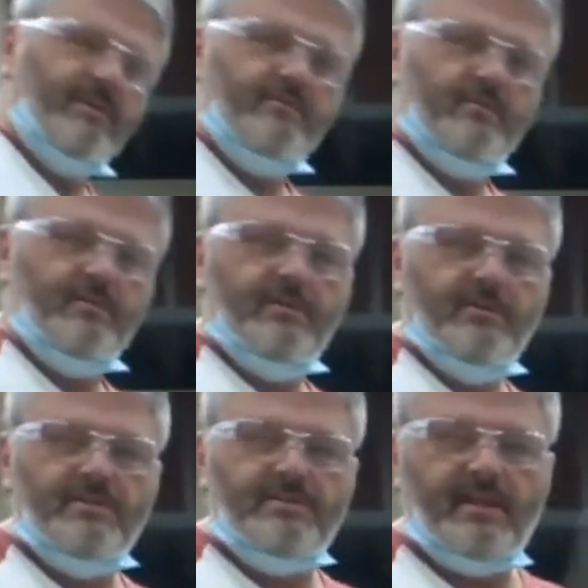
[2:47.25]
one,
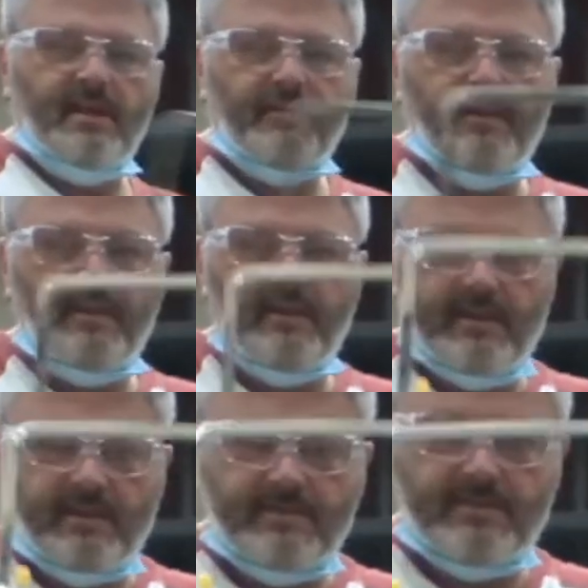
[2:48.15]
you see how thin it
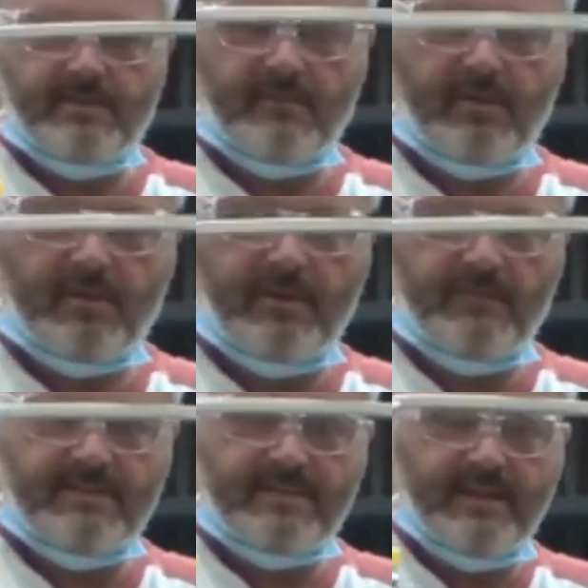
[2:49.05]
is. You can barely even
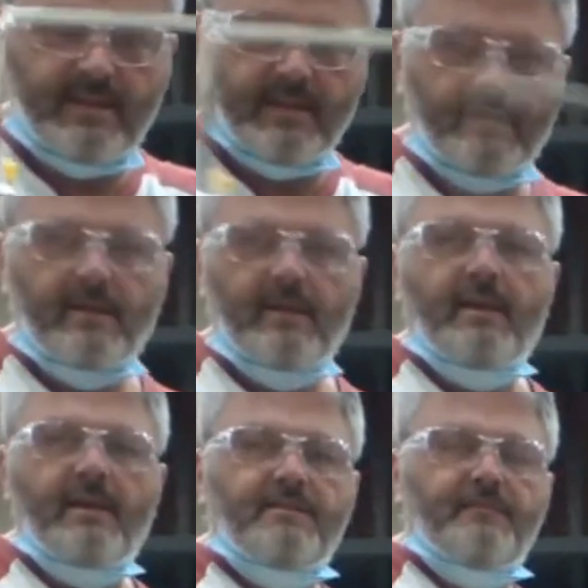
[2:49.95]
see it.
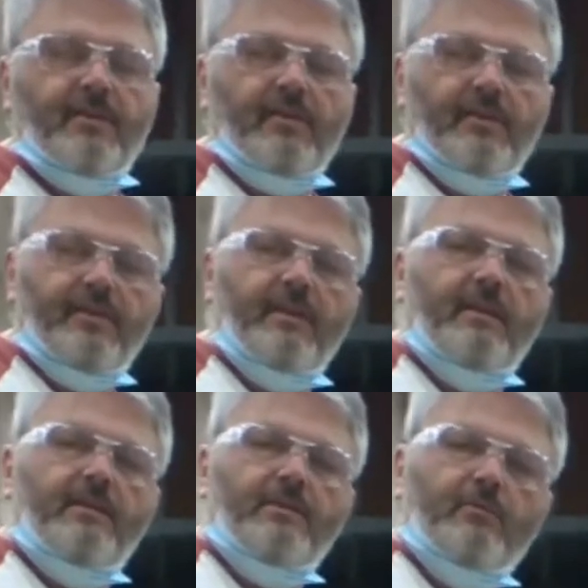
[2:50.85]
It's very
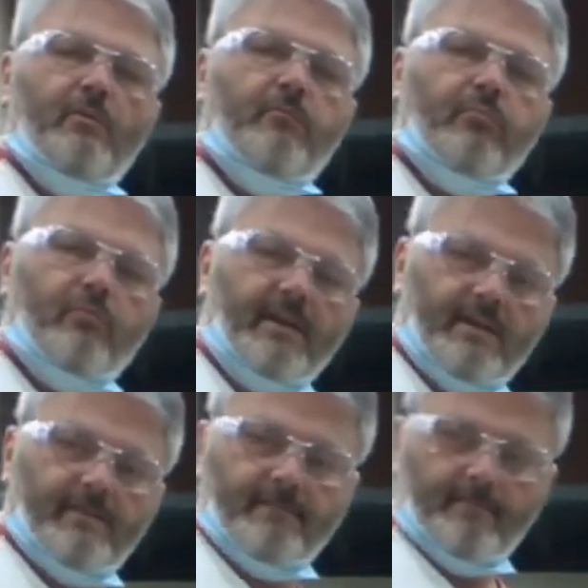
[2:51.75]
thin. You will break it.
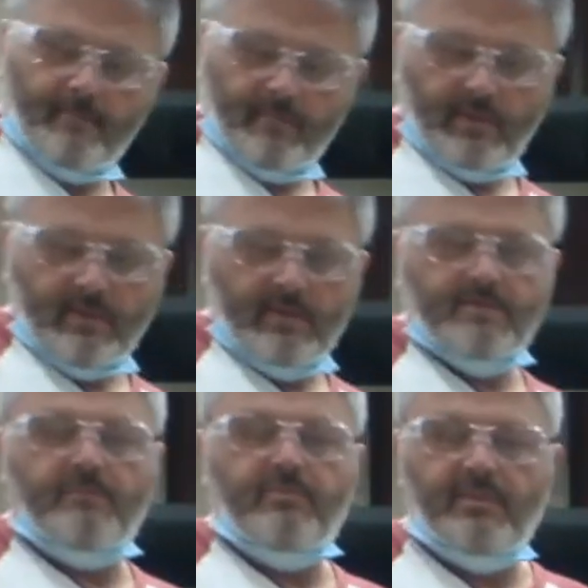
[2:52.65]
So
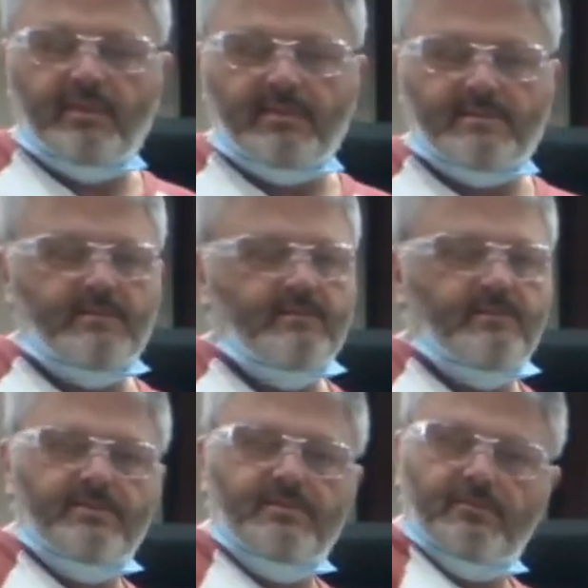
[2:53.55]
please
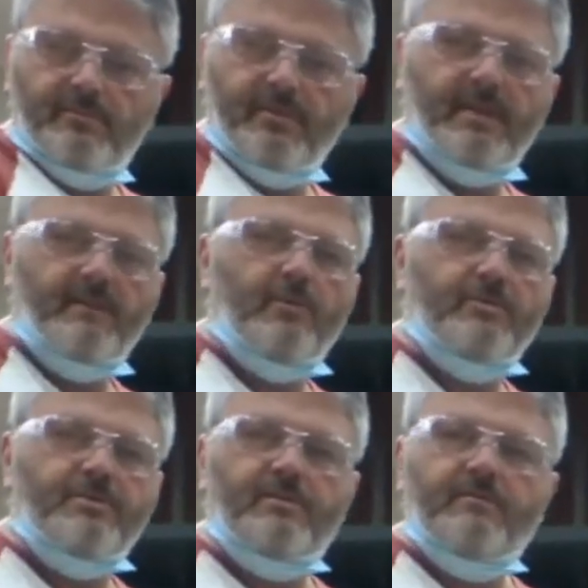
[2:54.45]
just do the petting
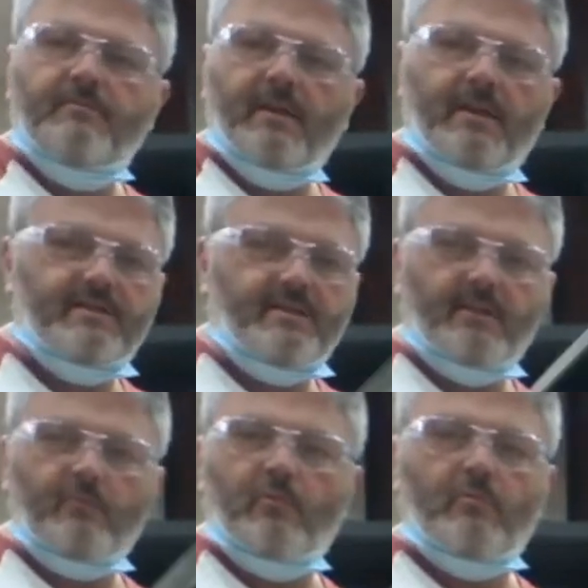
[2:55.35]
motion, and this
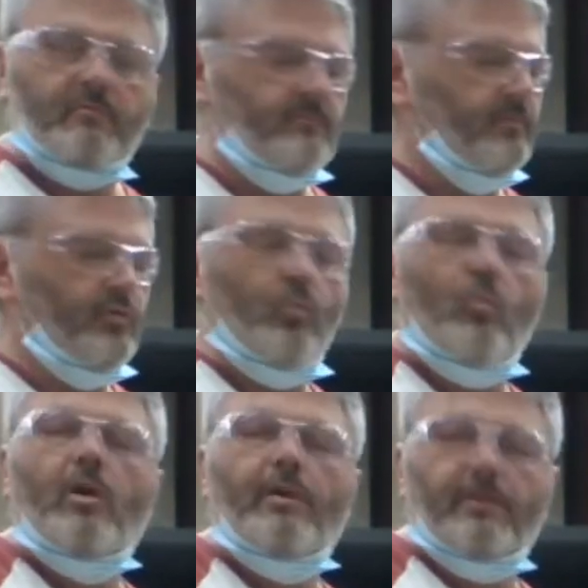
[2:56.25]
thing will do
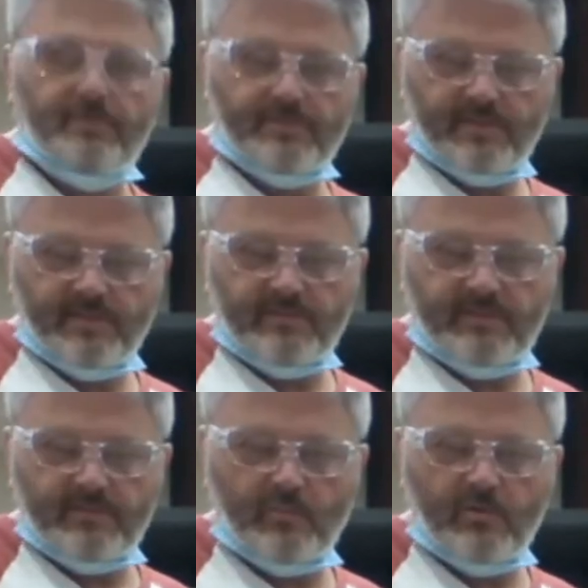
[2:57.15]
wonders to this piece
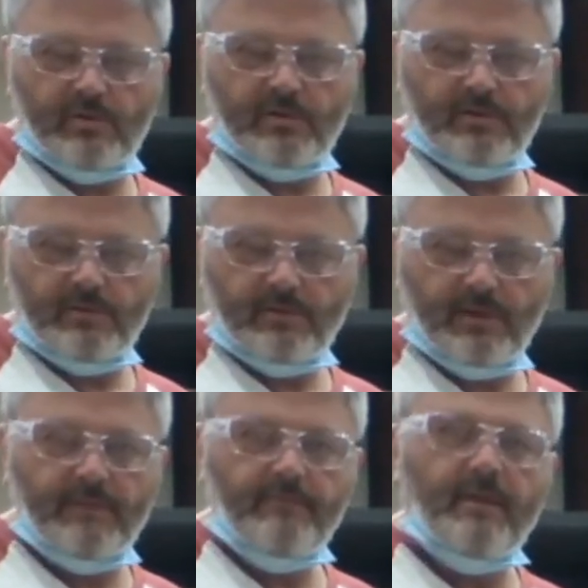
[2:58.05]
of wood.
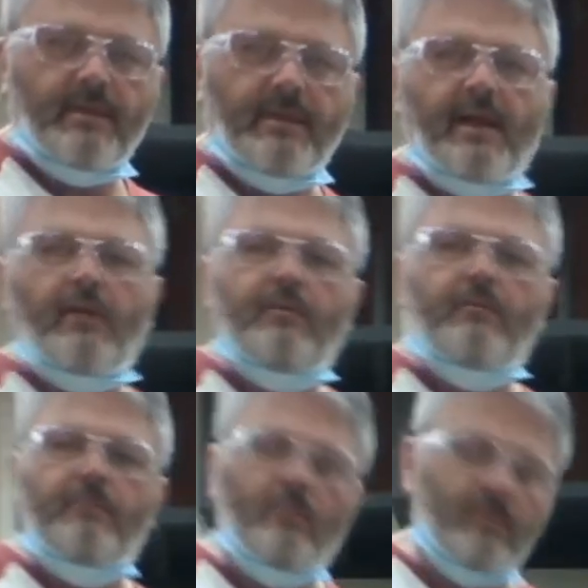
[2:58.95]
Okay? Allow
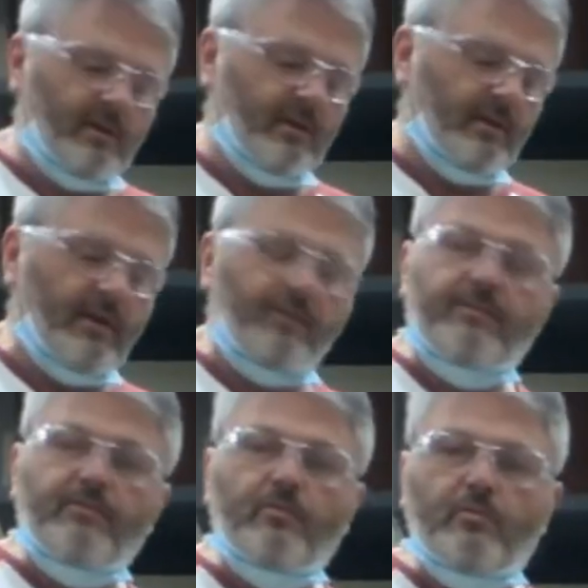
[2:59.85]
the
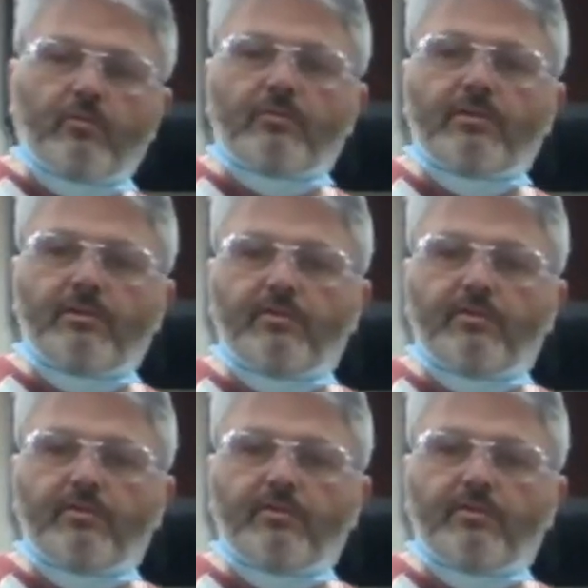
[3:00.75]
tool to do